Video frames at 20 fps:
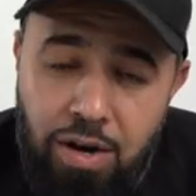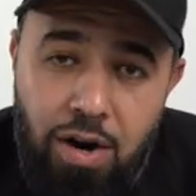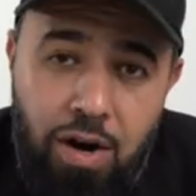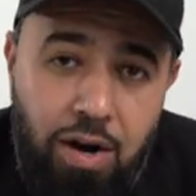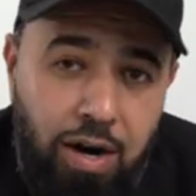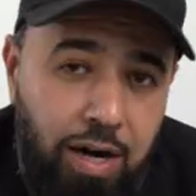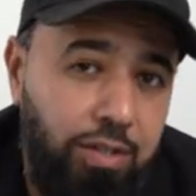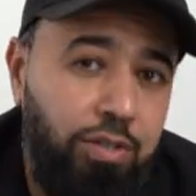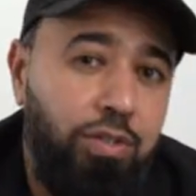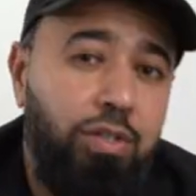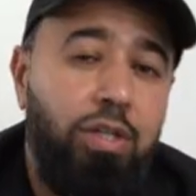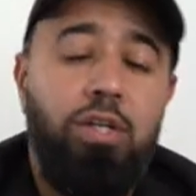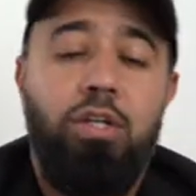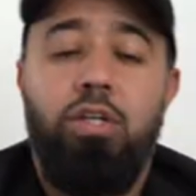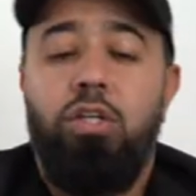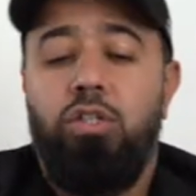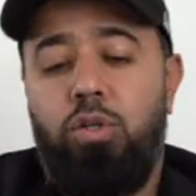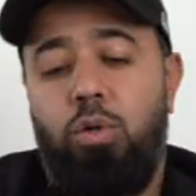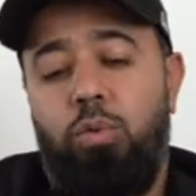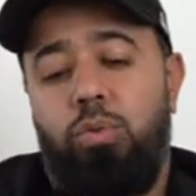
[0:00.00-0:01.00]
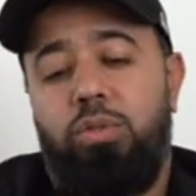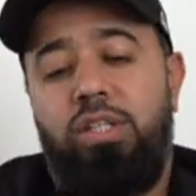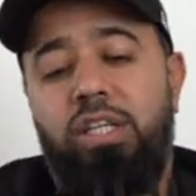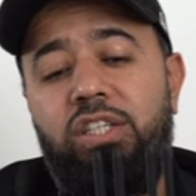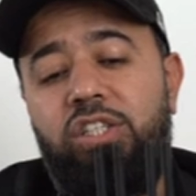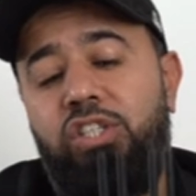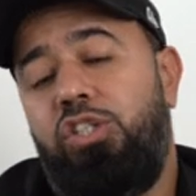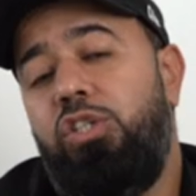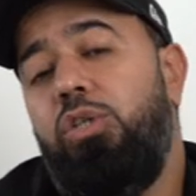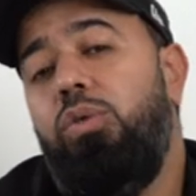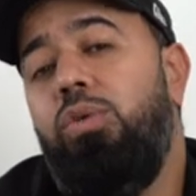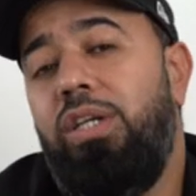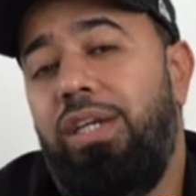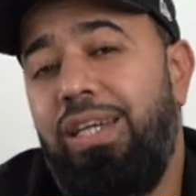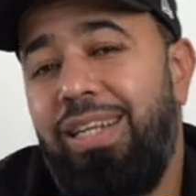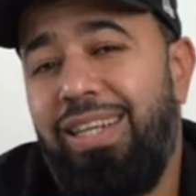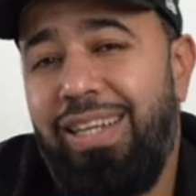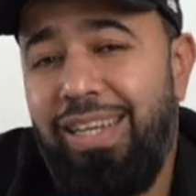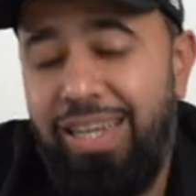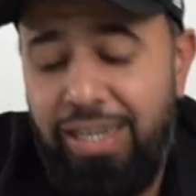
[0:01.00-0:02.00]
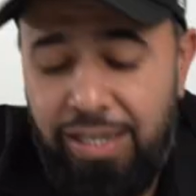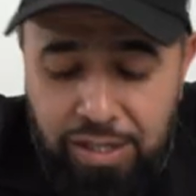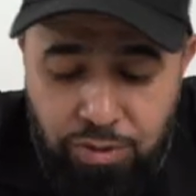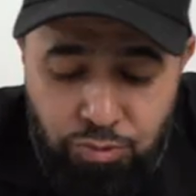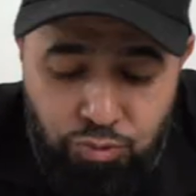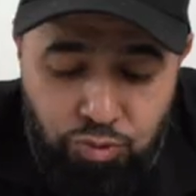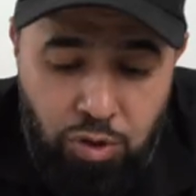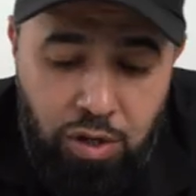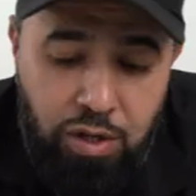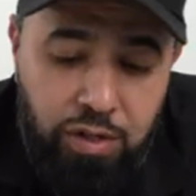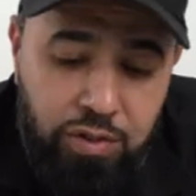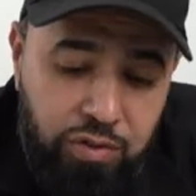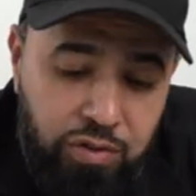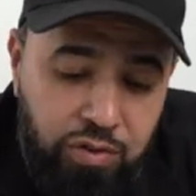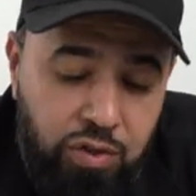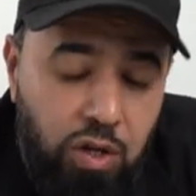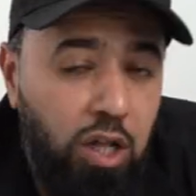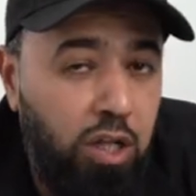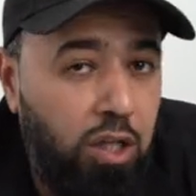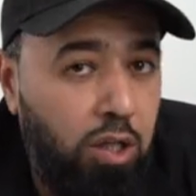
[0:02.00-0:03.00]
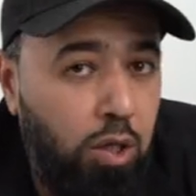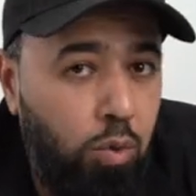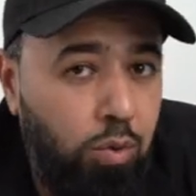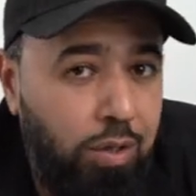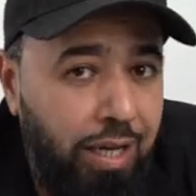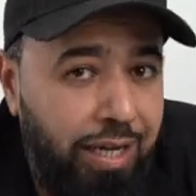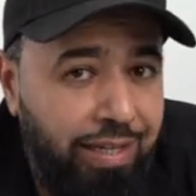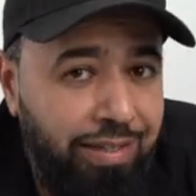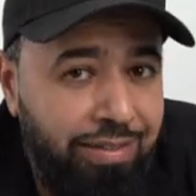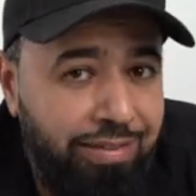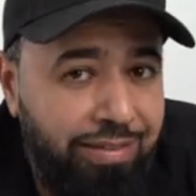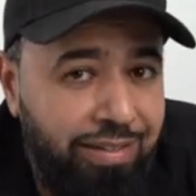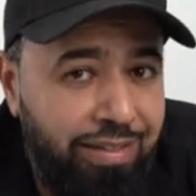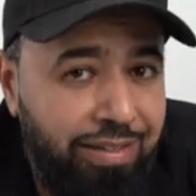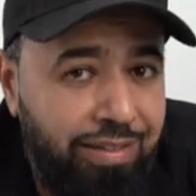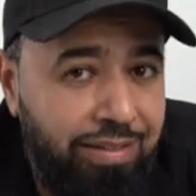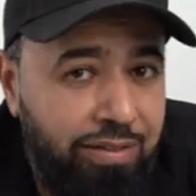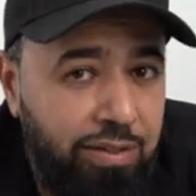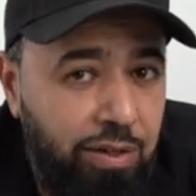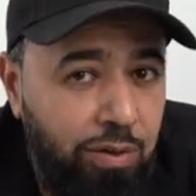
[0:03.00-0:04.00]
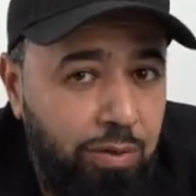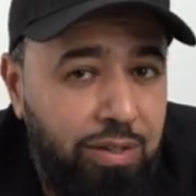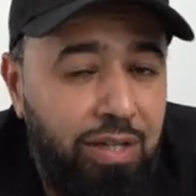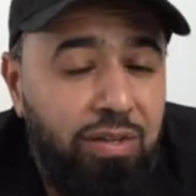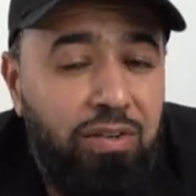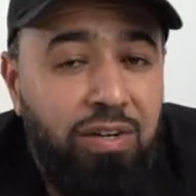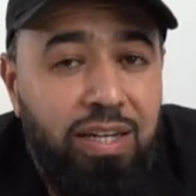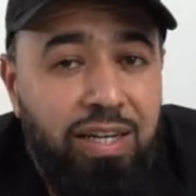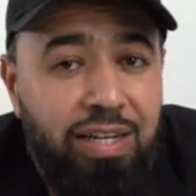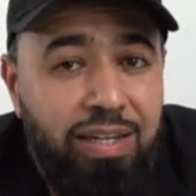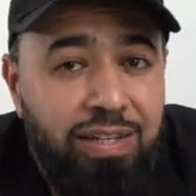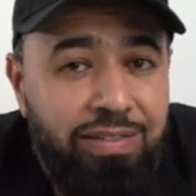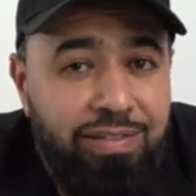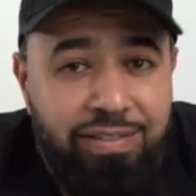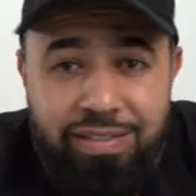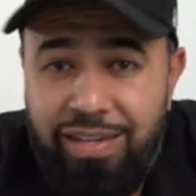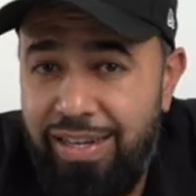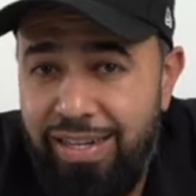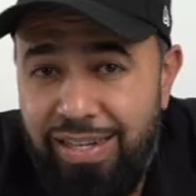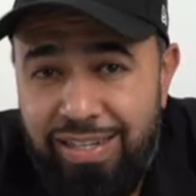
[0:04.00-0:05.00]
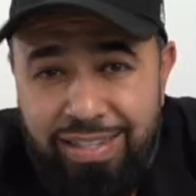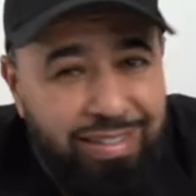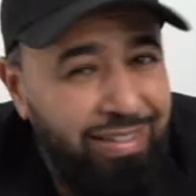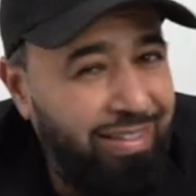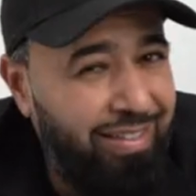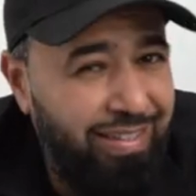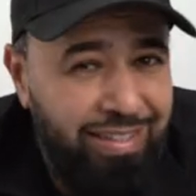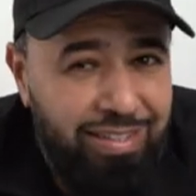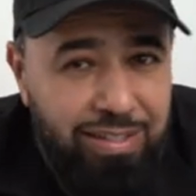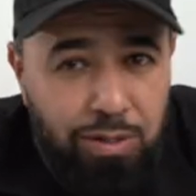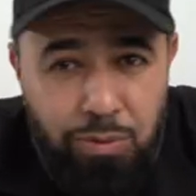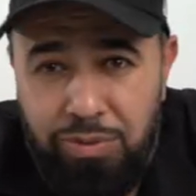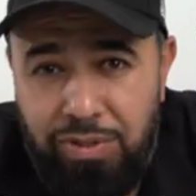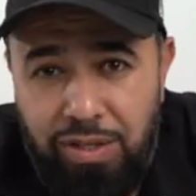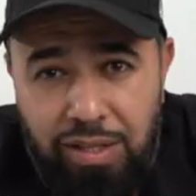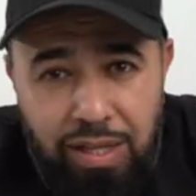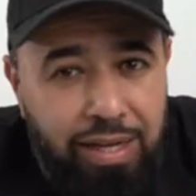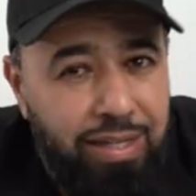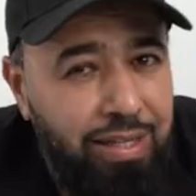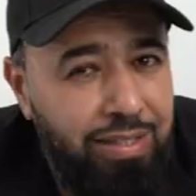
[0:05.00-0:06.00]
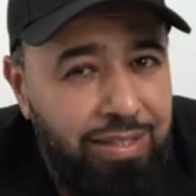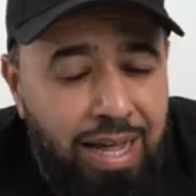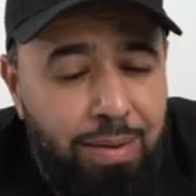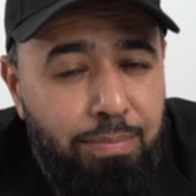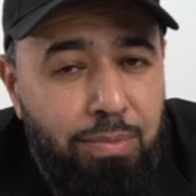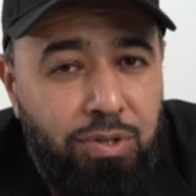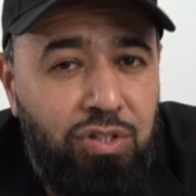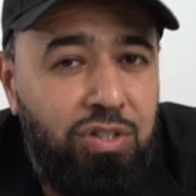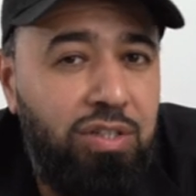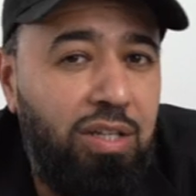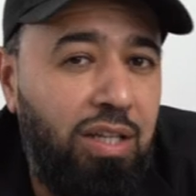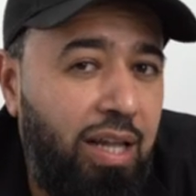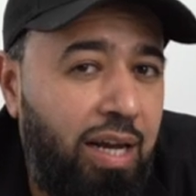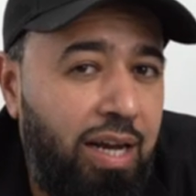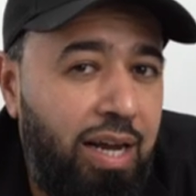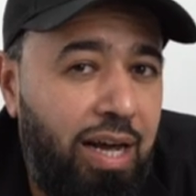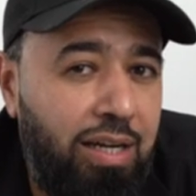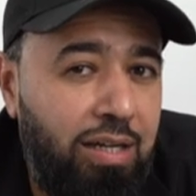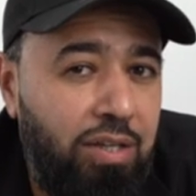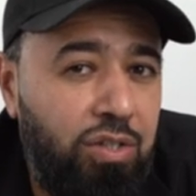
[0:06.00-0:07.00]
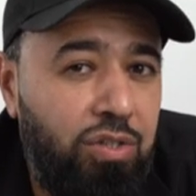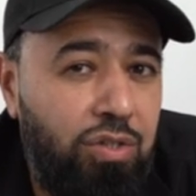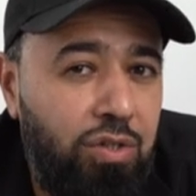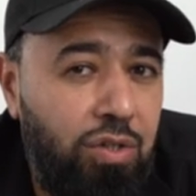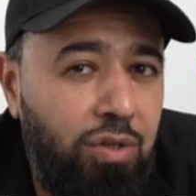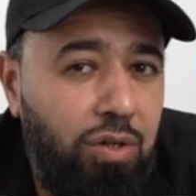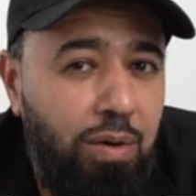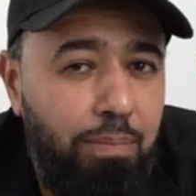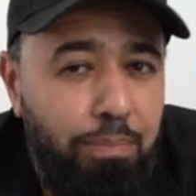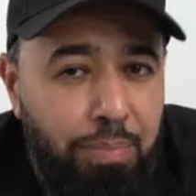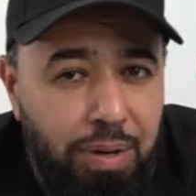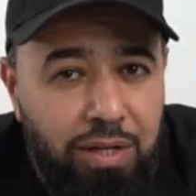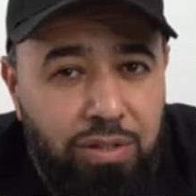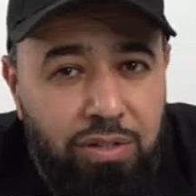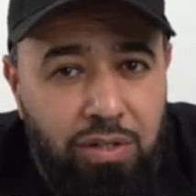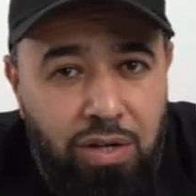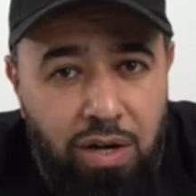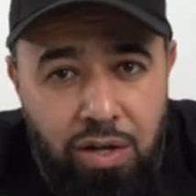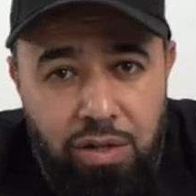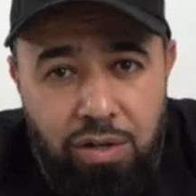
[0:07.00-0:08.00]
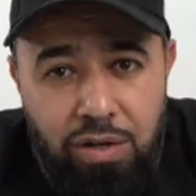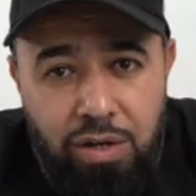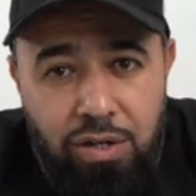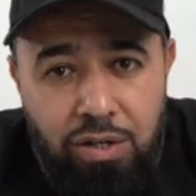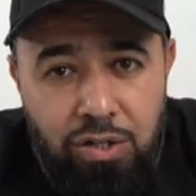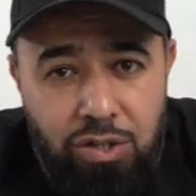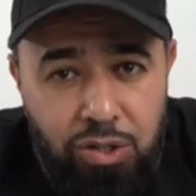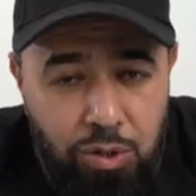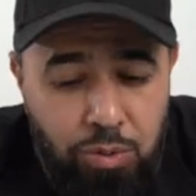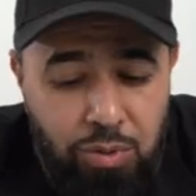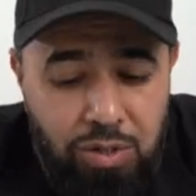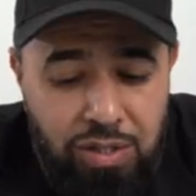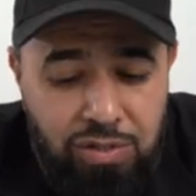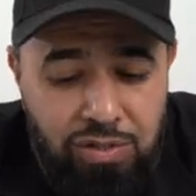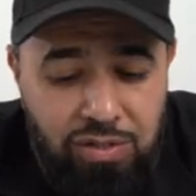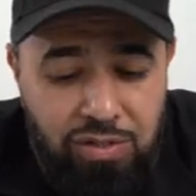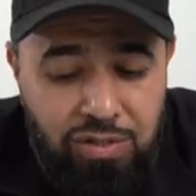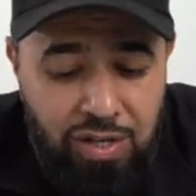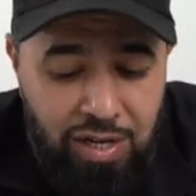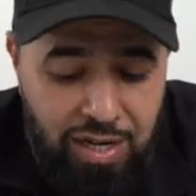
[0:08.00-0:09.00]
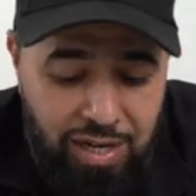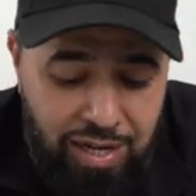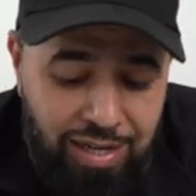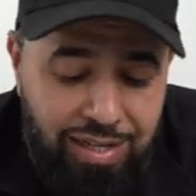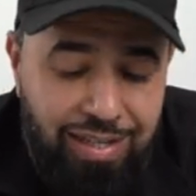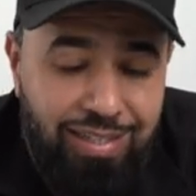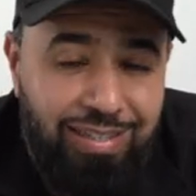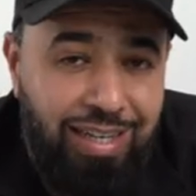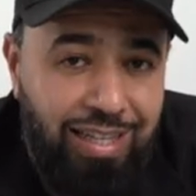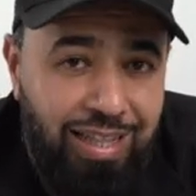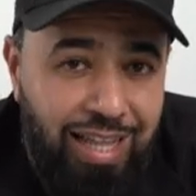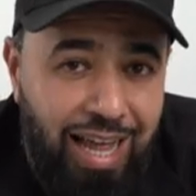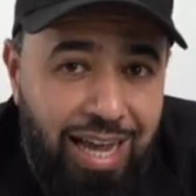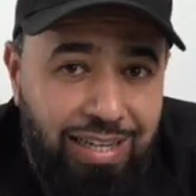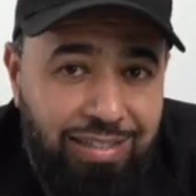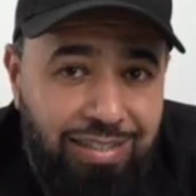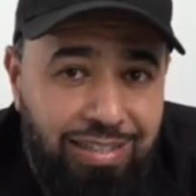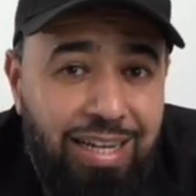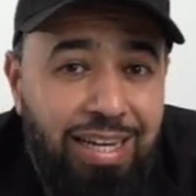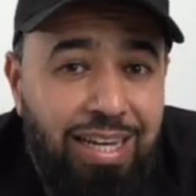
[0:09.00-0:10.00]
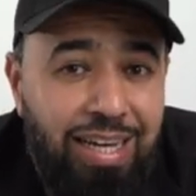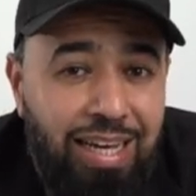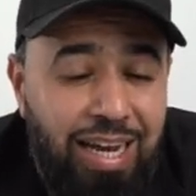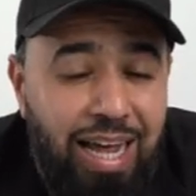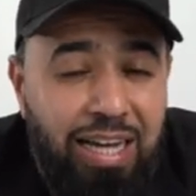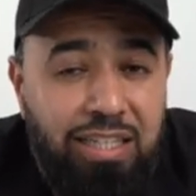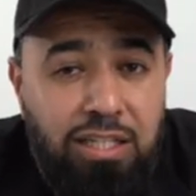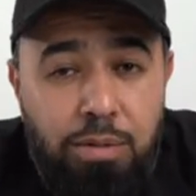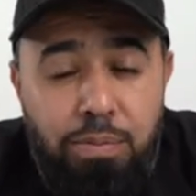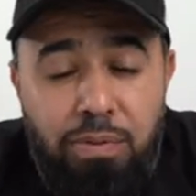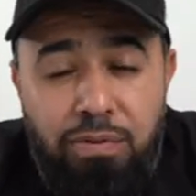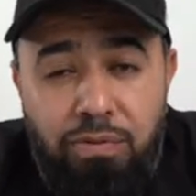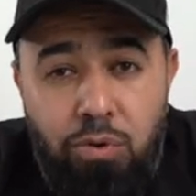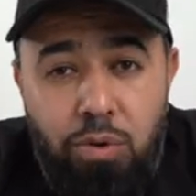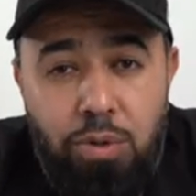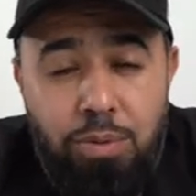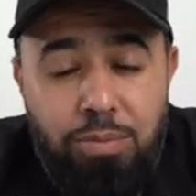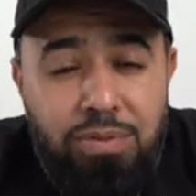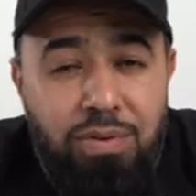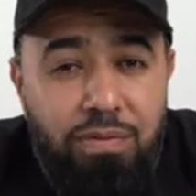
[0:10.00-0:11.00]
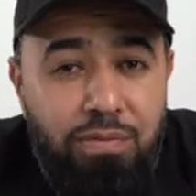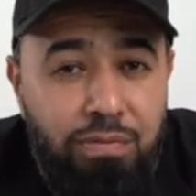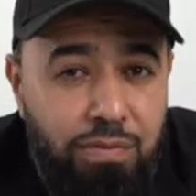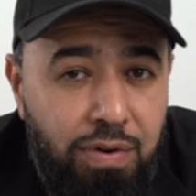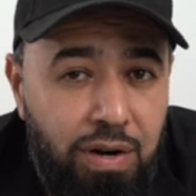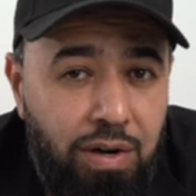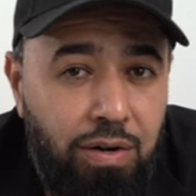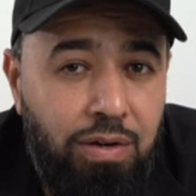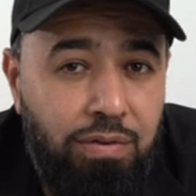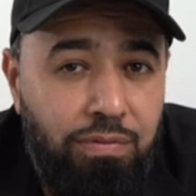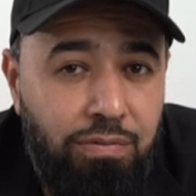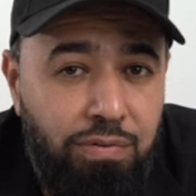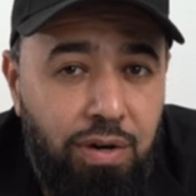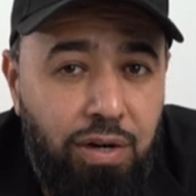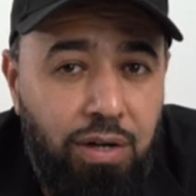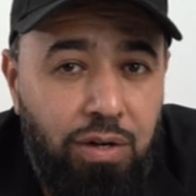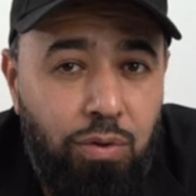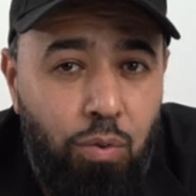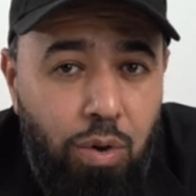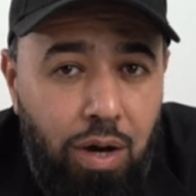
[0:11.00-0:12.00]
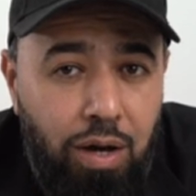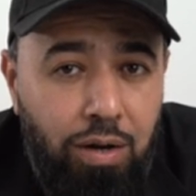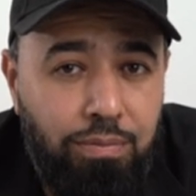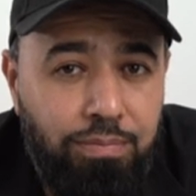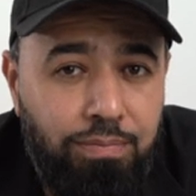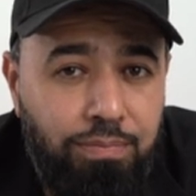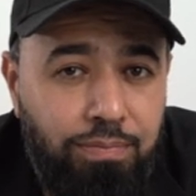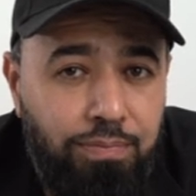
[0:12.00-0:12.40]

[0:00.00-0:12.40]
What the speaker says: All right, so this unit runs low latency. So there's no delay, there's not much delay on this. So compared to other units in this class, it actually performs very, very well.